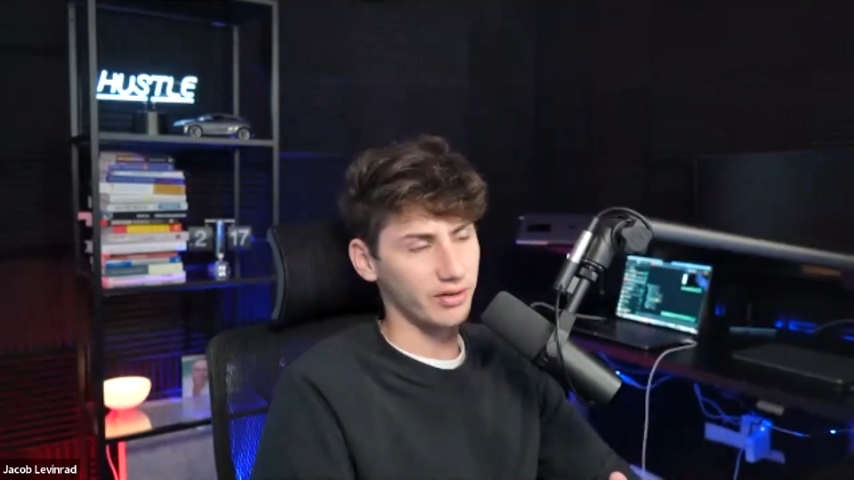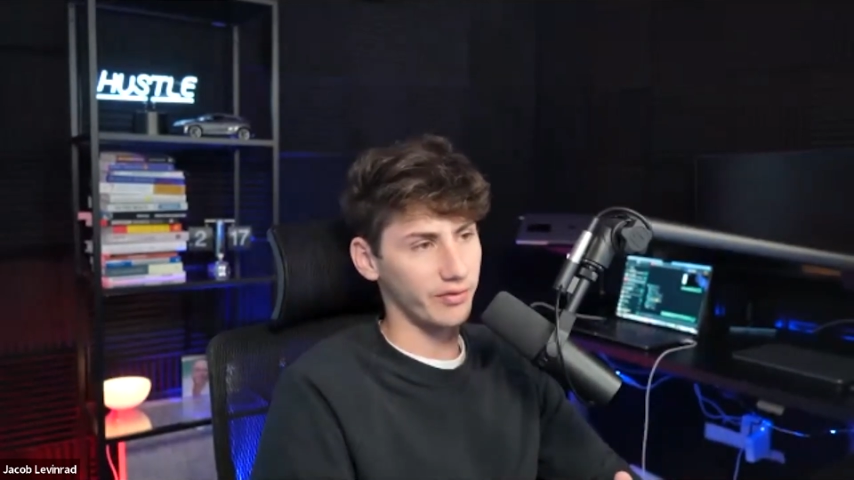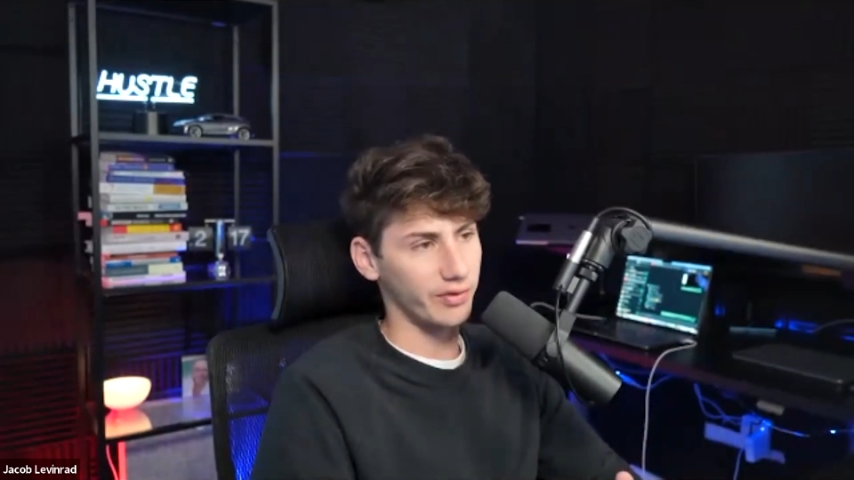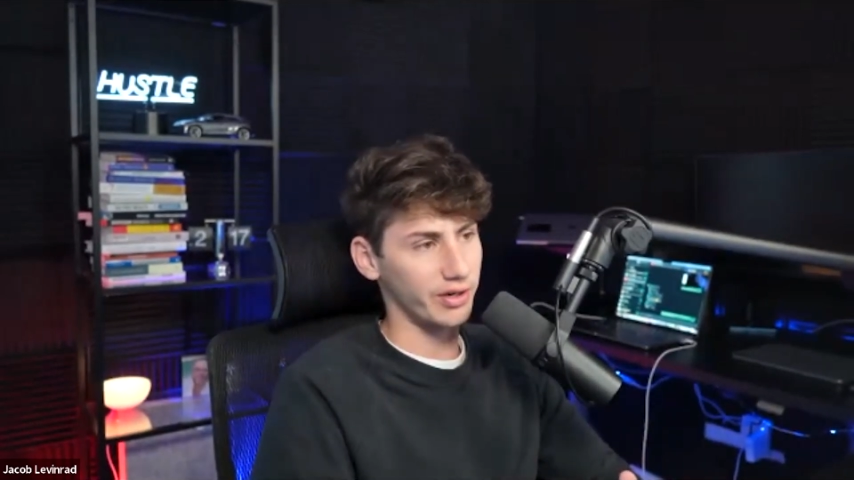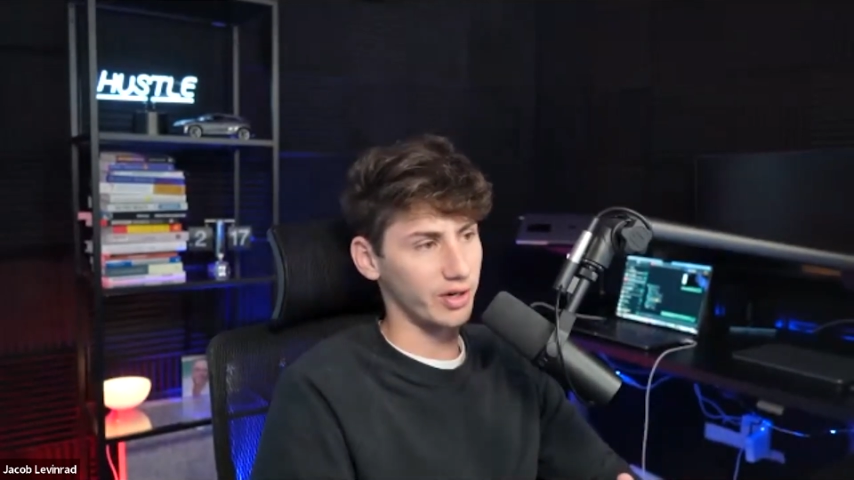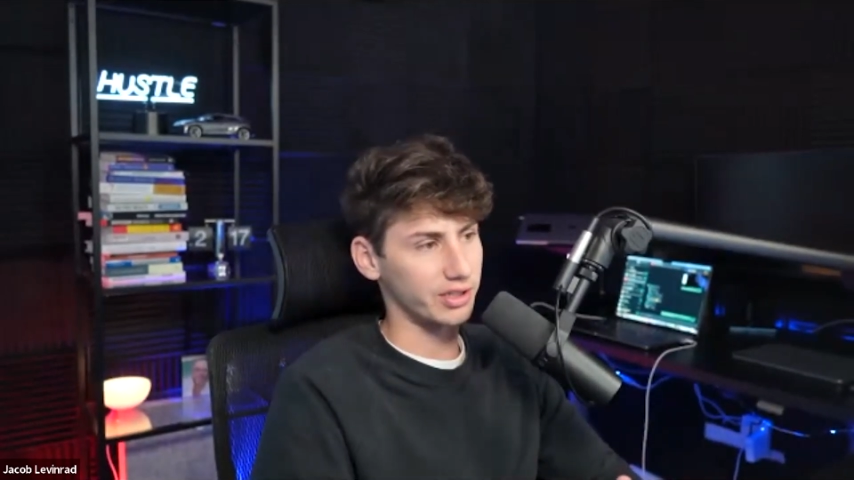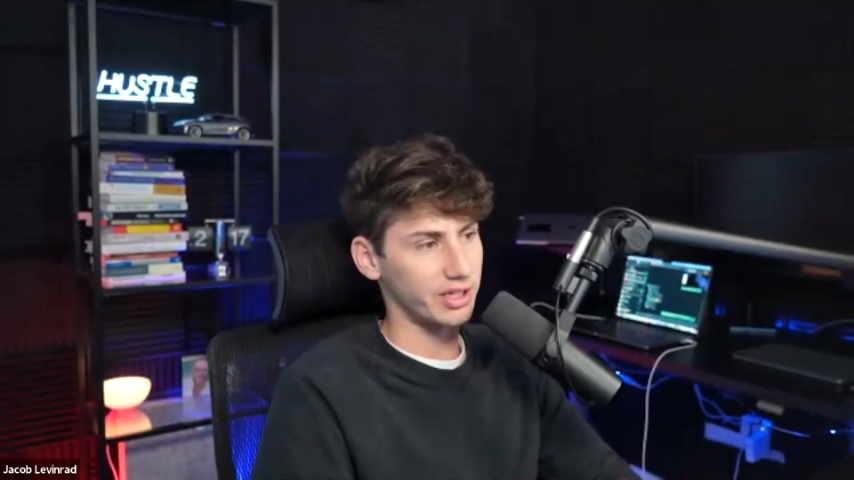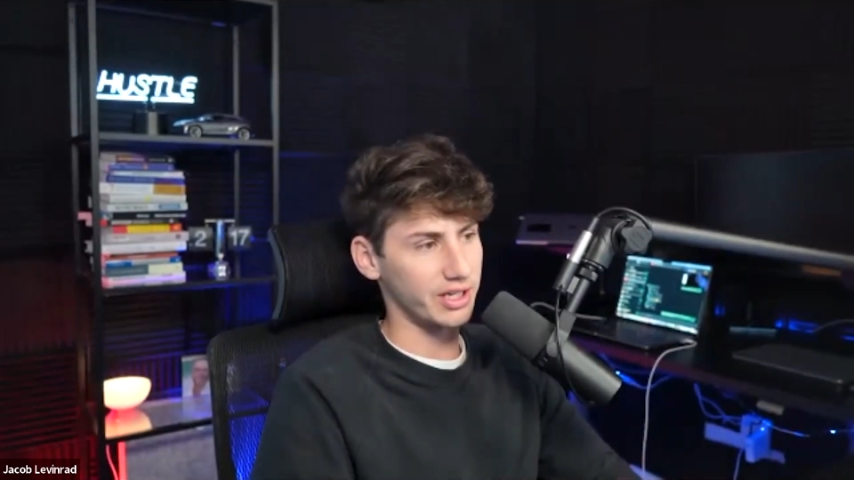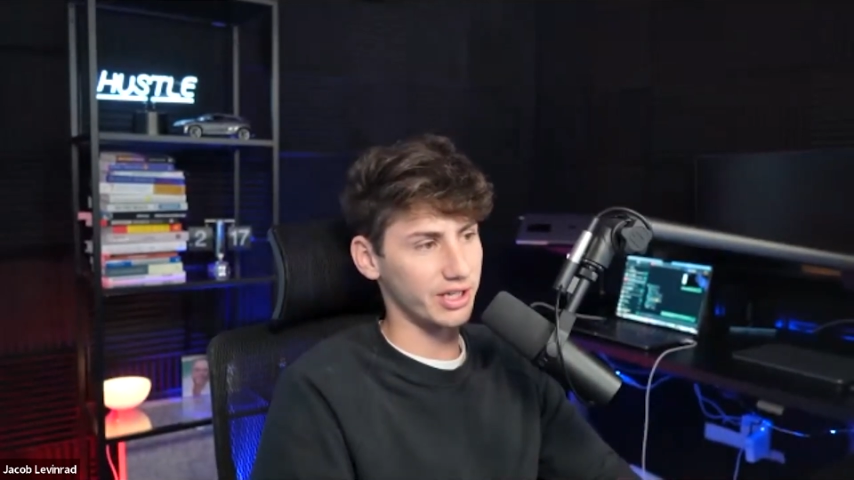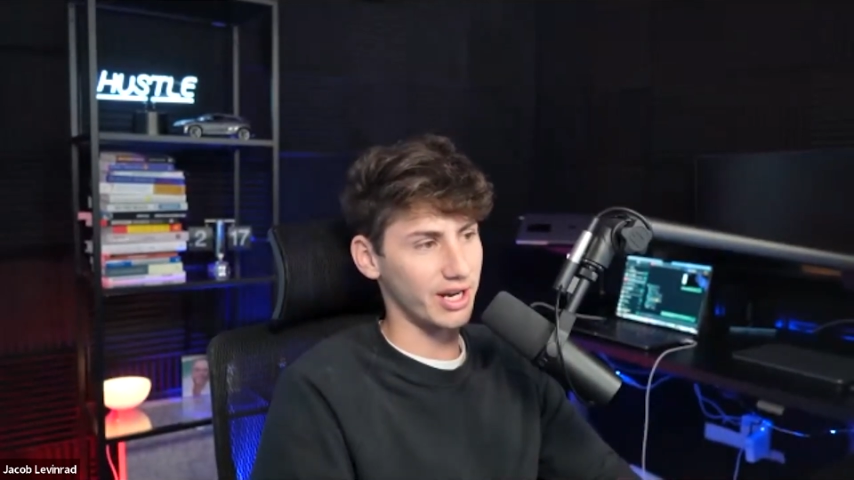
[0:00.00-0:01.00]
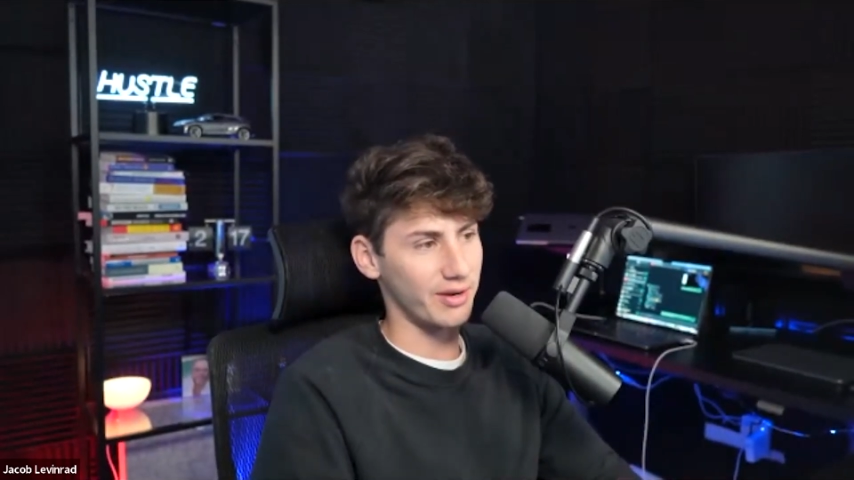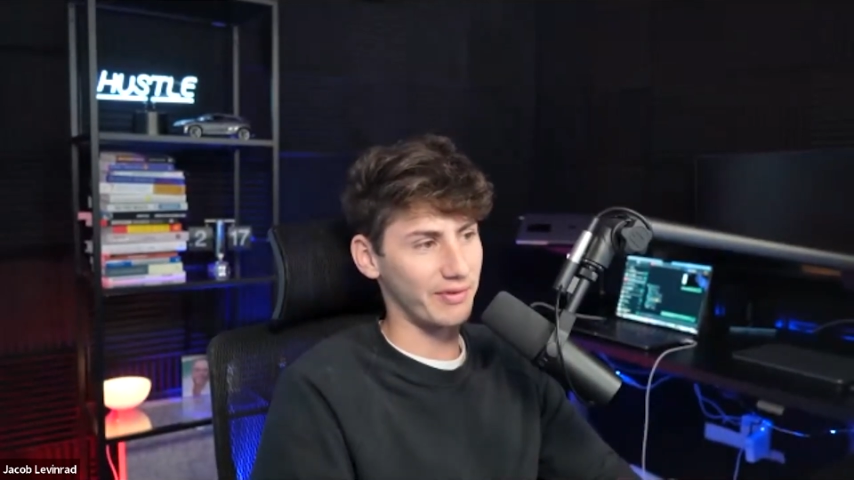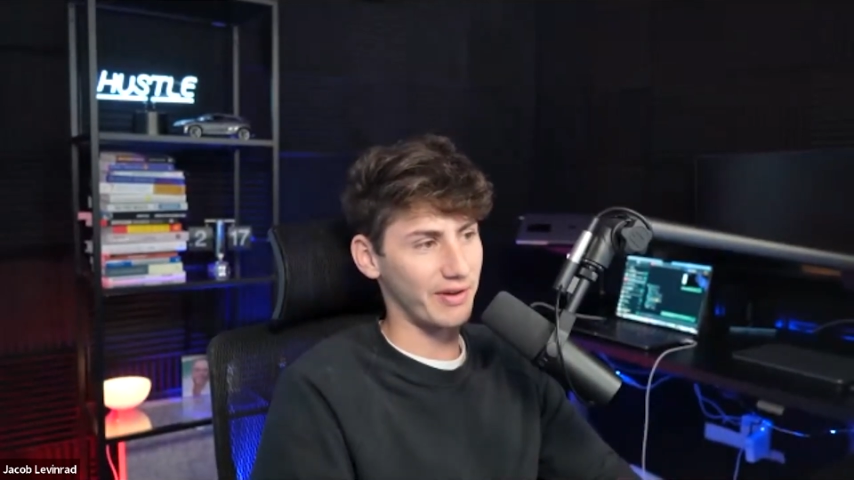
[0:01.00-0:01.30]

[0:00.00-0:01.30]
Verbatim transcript: You've really crushed it, DJ. We've